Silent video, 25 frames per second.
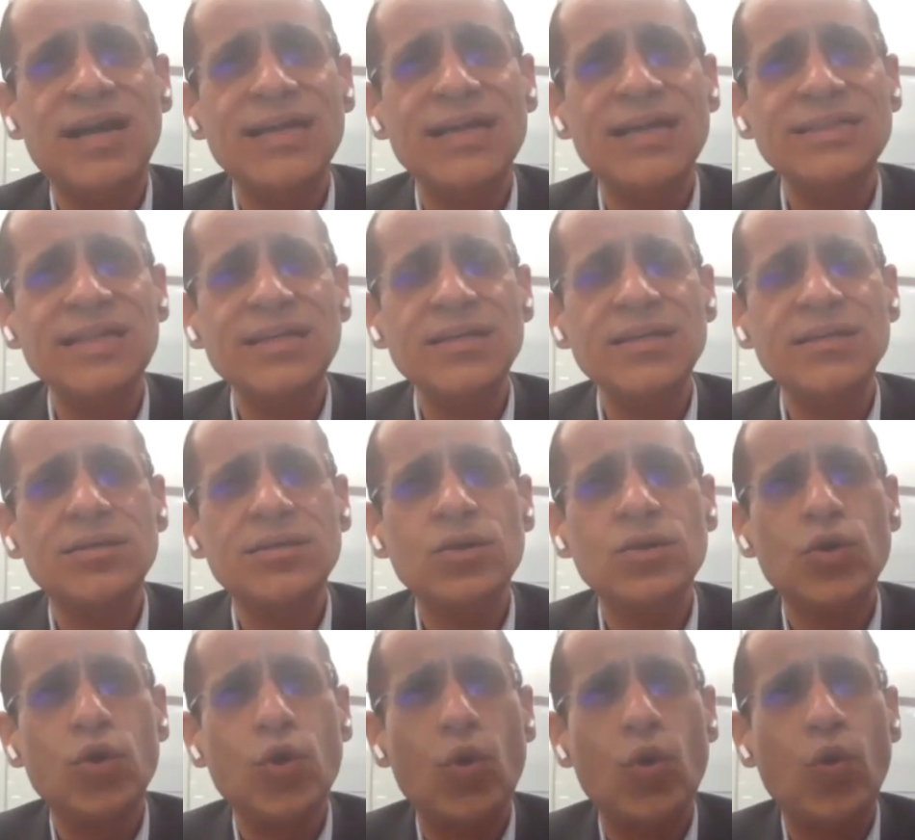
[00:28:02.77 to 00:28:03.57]
I think
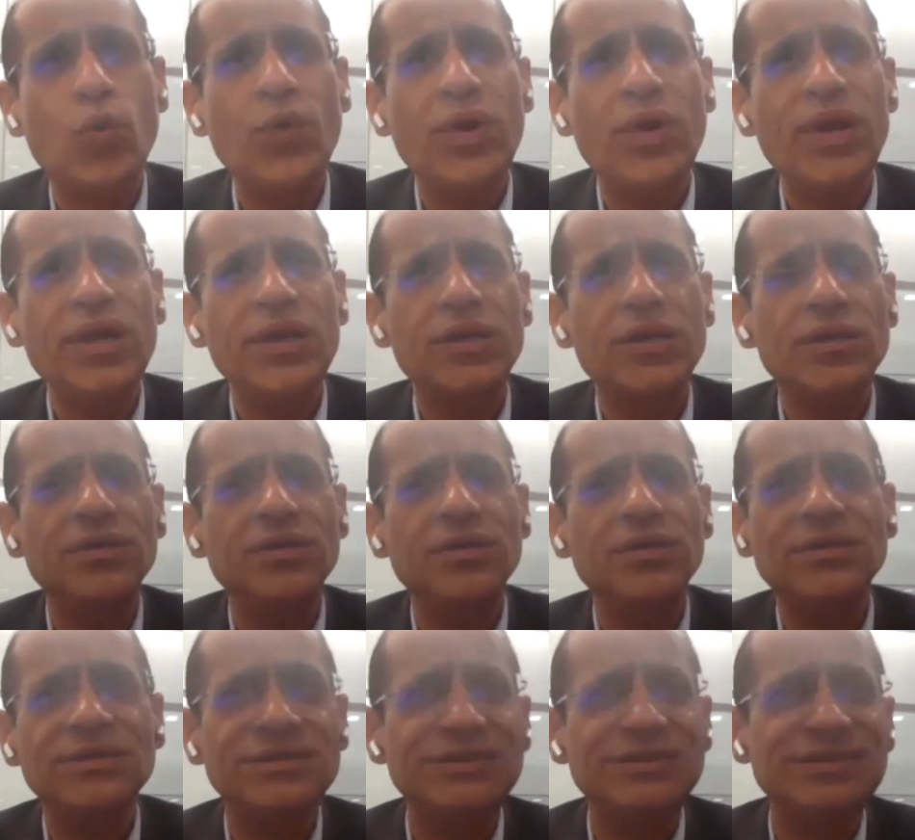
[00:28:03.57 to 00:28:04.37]
COVID
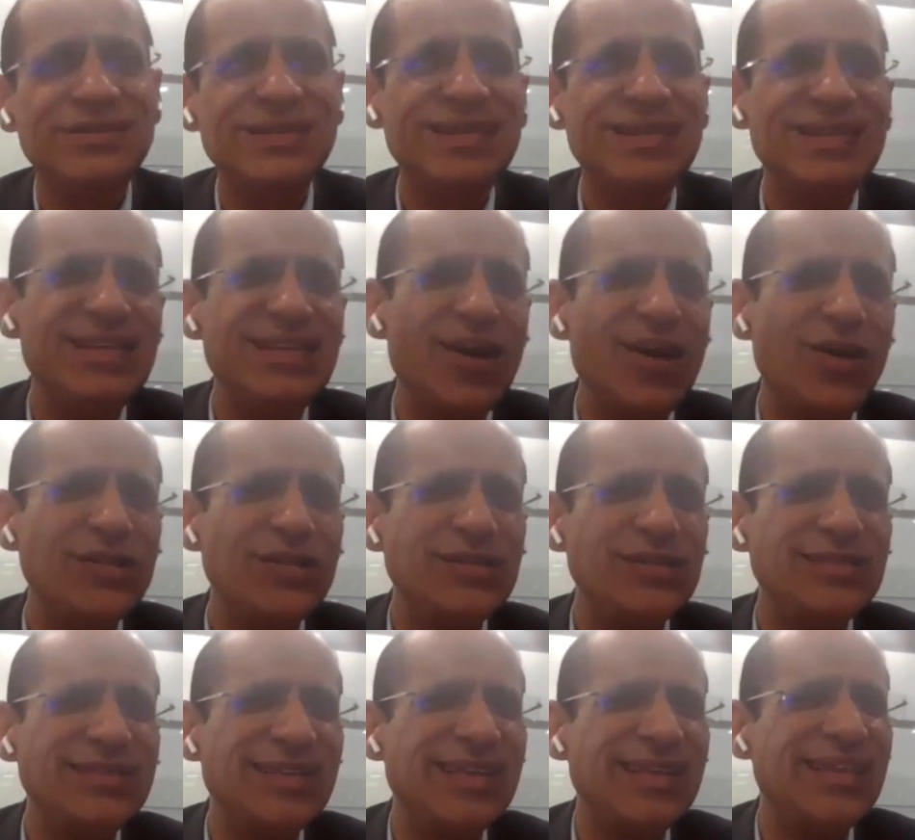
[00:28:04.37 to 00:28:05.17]
did
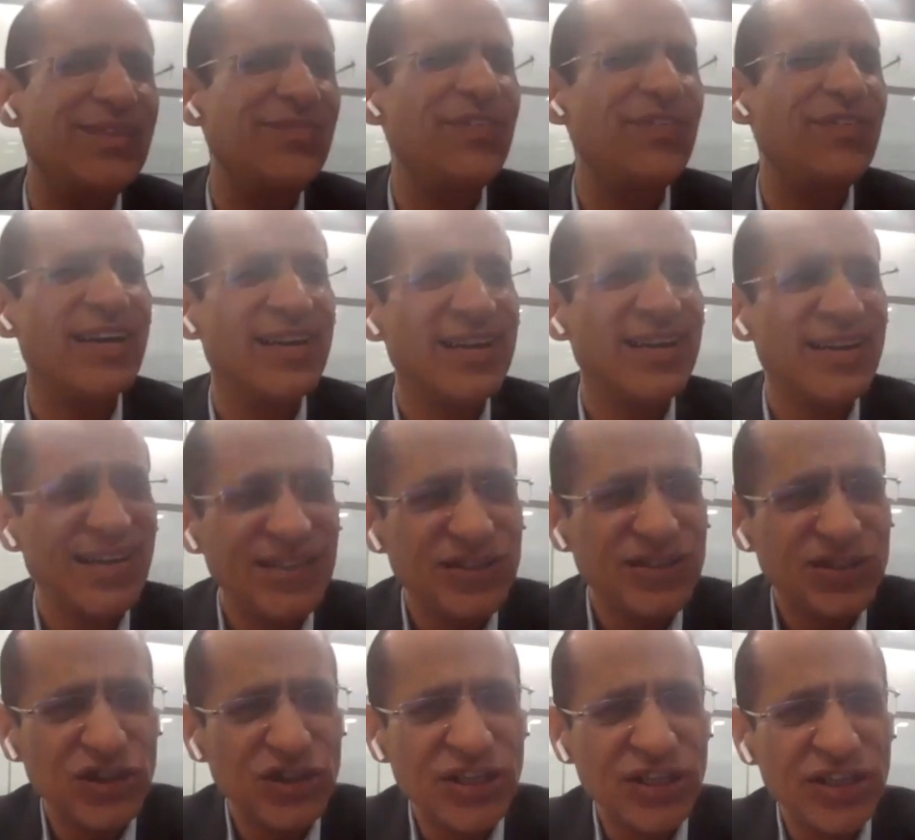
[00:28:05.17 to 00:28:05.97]
not
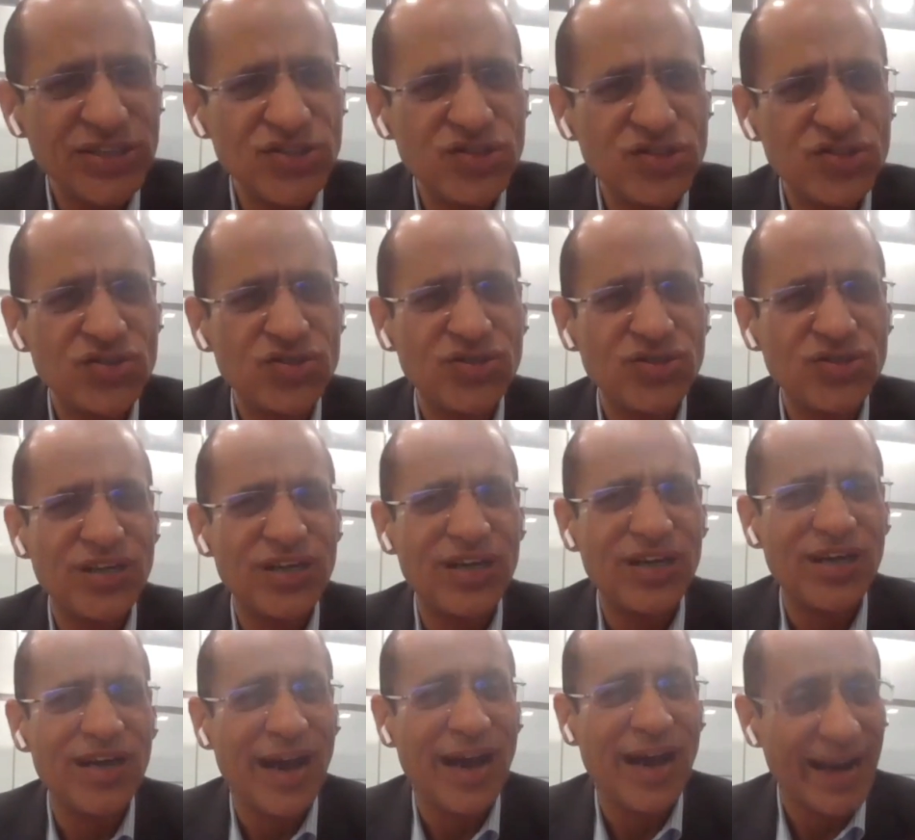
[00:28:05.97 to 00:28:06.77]
significantly change
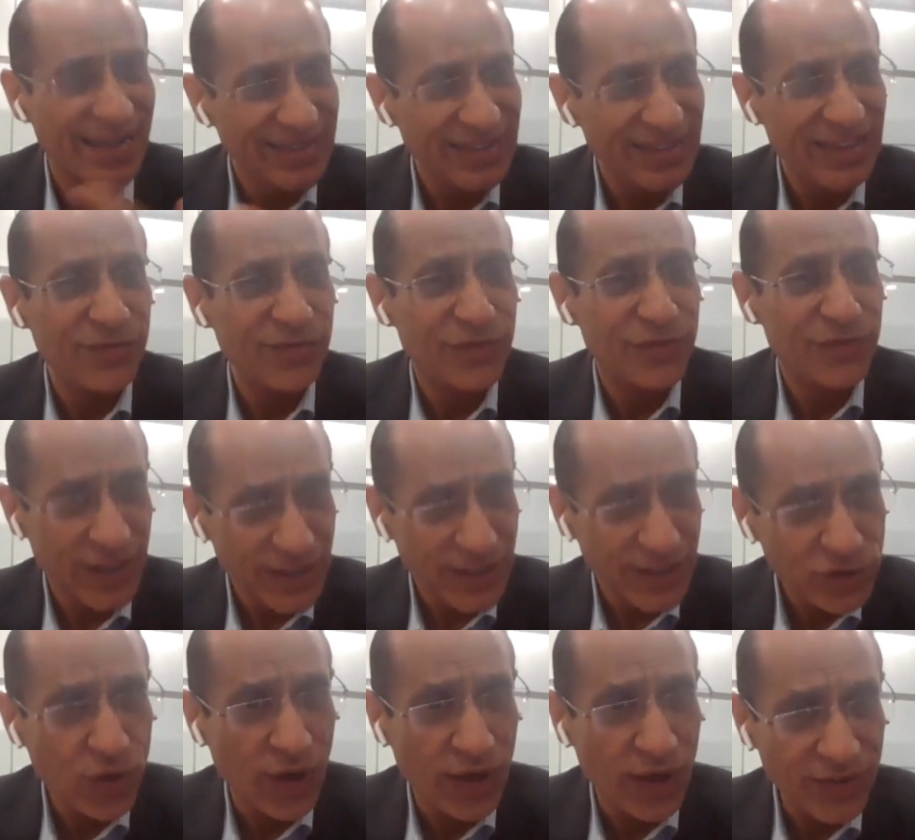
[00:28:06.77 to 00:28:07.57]
anything for
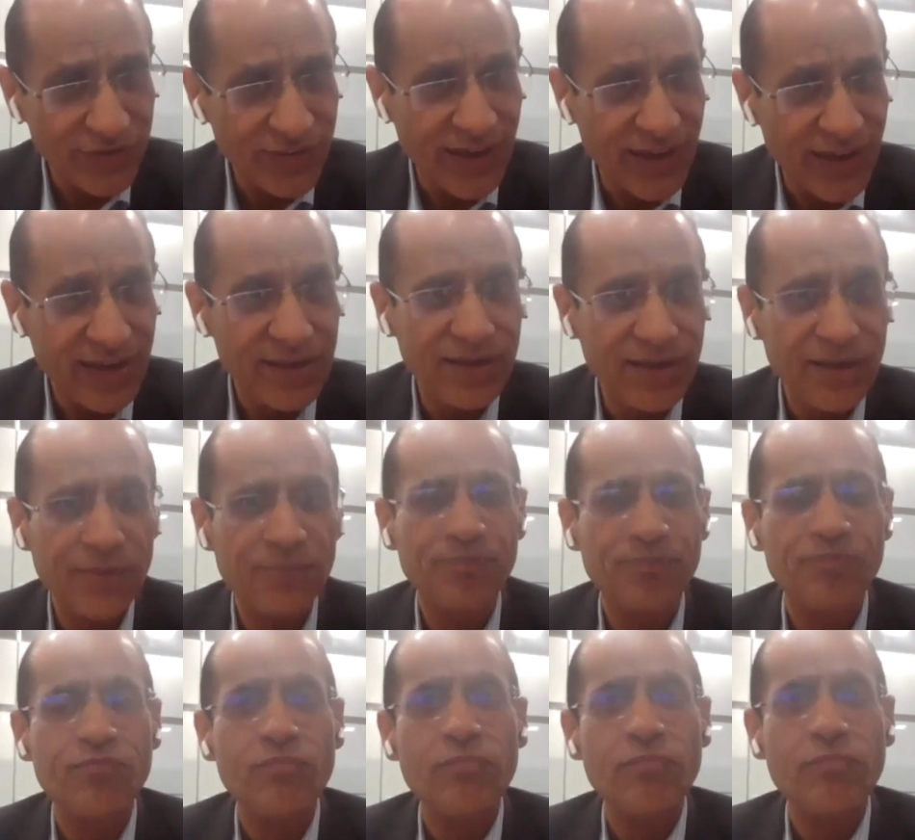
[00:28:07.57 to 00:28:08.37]
us, quite
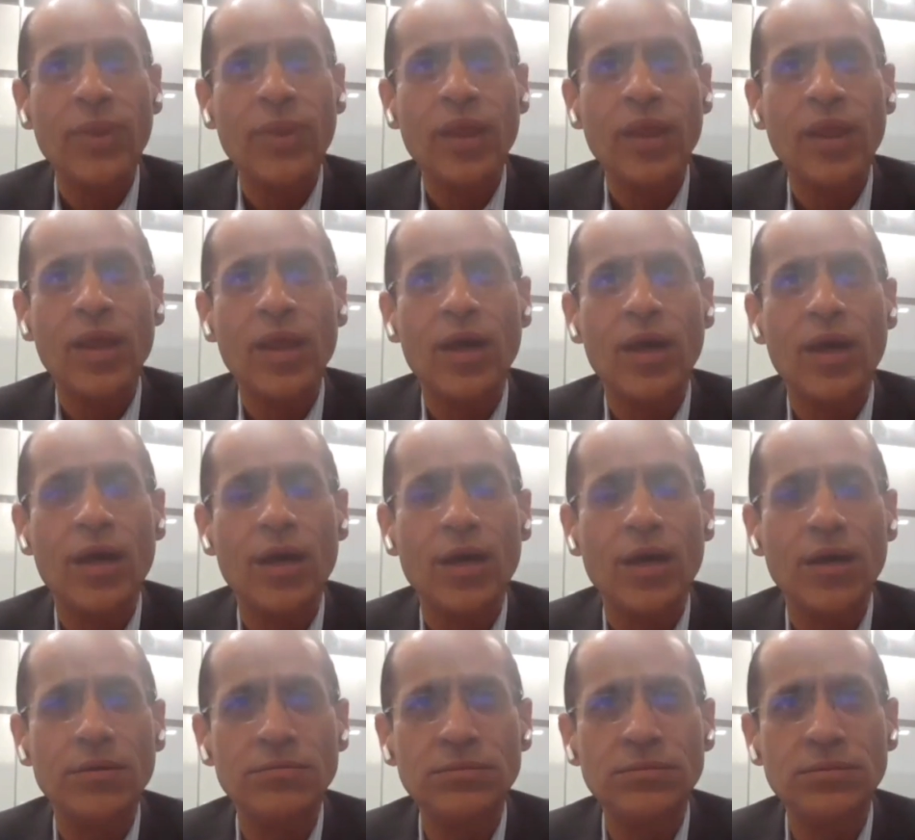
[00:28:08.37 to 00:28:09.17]
frankly.
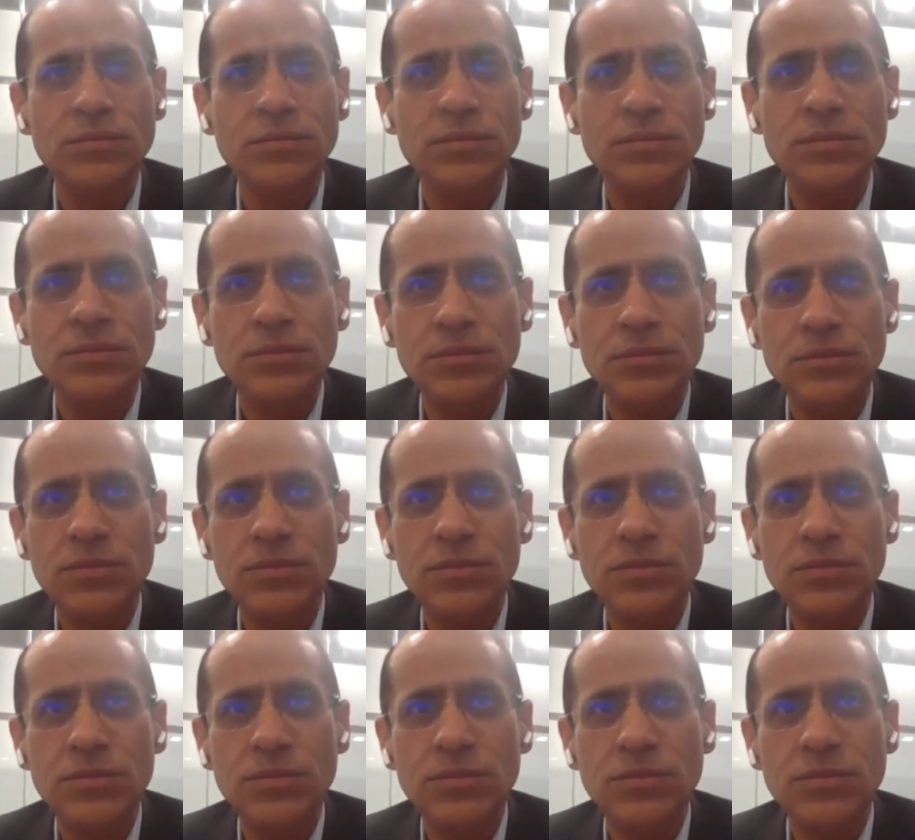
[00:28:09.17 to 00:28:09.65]
In